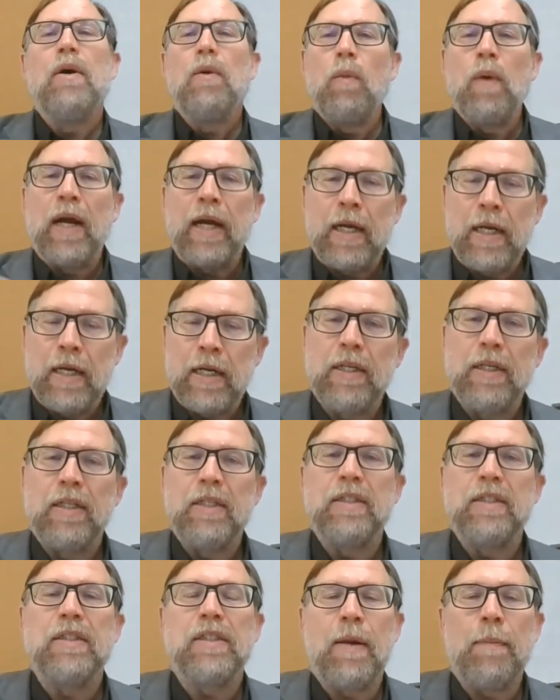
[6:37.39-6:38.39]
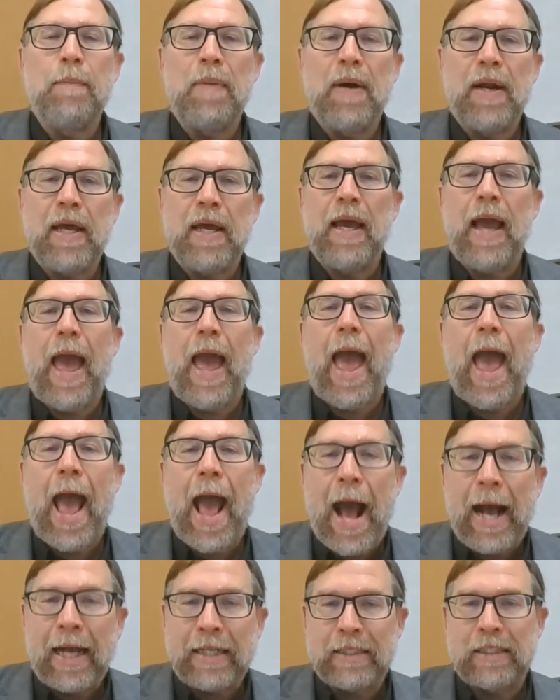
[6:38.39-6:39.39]
when somebody
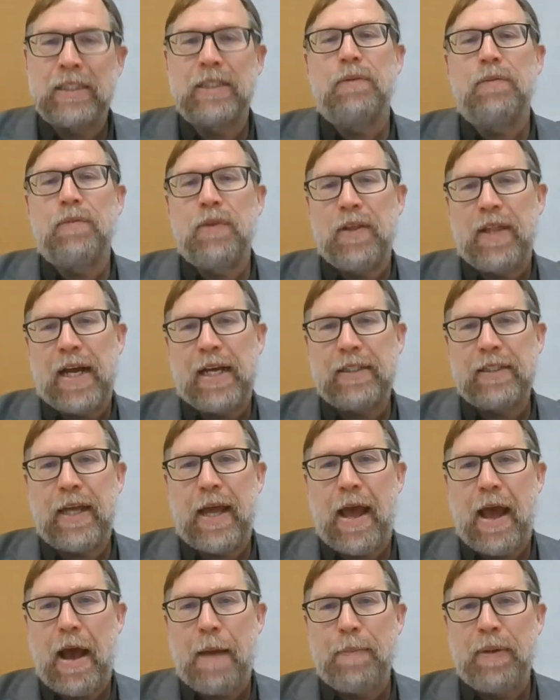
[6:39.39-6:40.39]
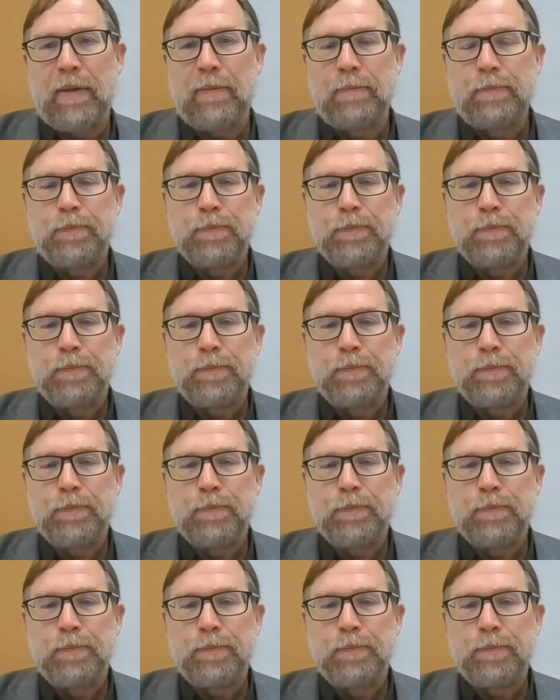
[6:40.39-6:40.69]
asks for that to happen.